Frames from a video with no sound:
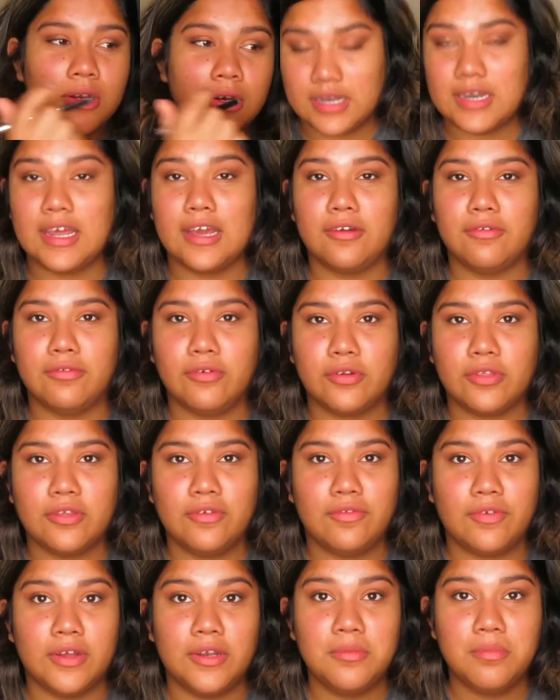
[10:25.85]
And now for the
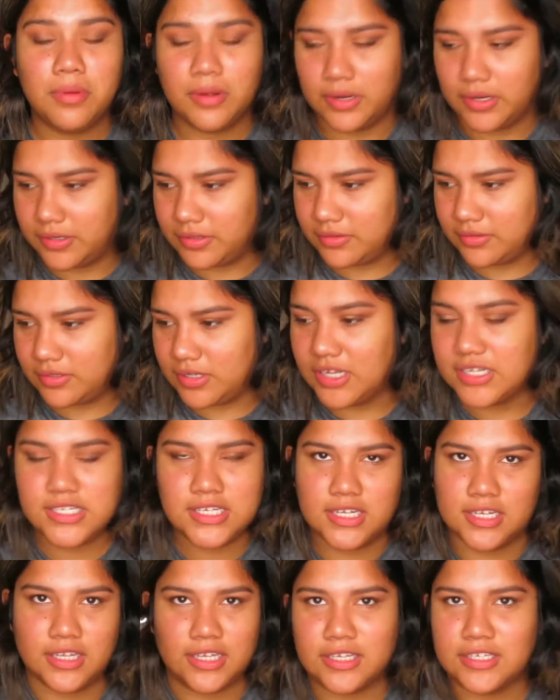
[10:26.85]
fun part. That's
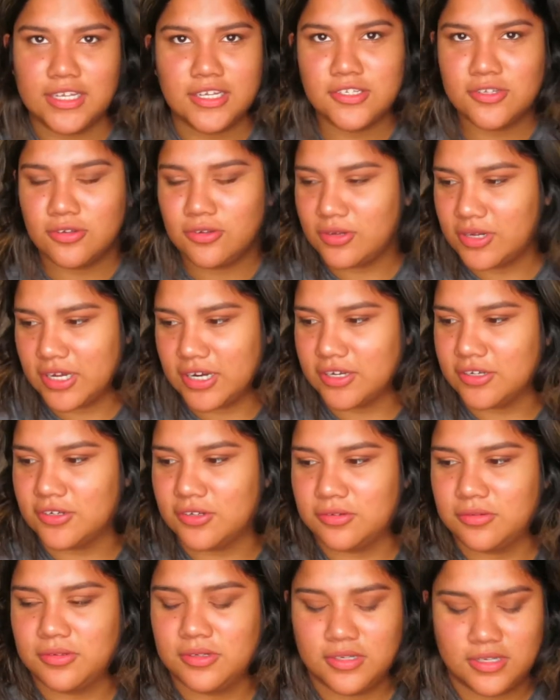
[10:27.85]
it. Like that's all you gotta do.